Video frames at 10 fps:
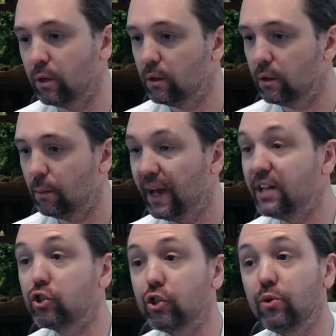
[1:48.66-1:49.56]
page
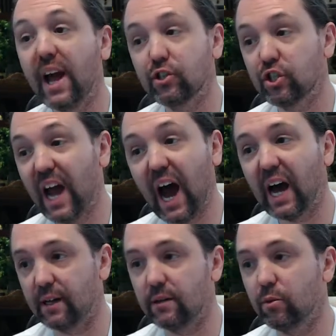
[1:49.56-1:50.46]
2-9,
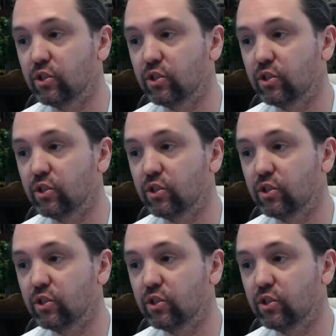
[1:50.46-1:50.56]
which is the